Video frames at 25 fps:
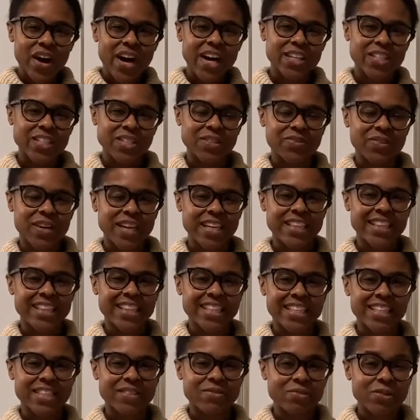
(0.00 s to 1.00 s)
how to write
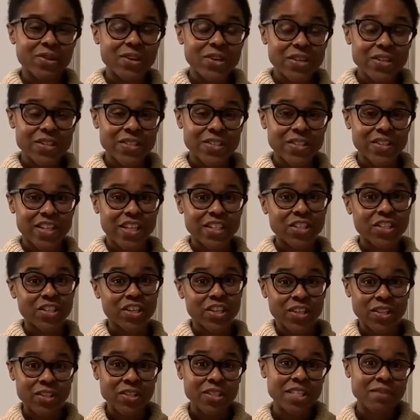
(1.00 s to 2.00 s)
these words so that you
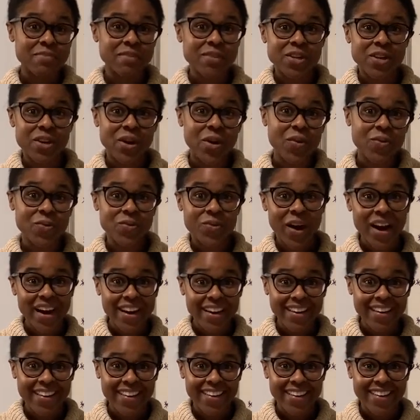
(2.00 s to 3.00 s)
can use them in your own
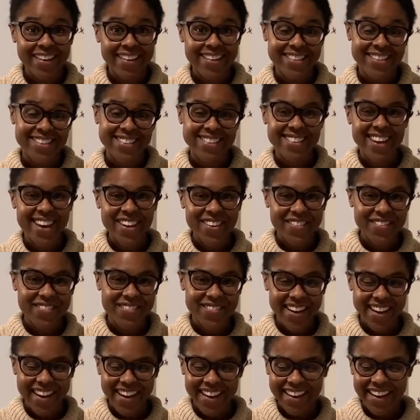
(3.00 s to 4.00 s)
writing. And it's a lot of
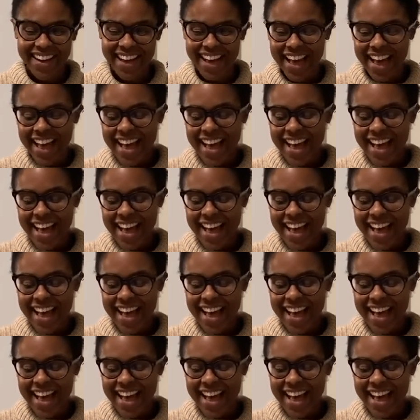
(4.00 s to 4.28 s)
fun.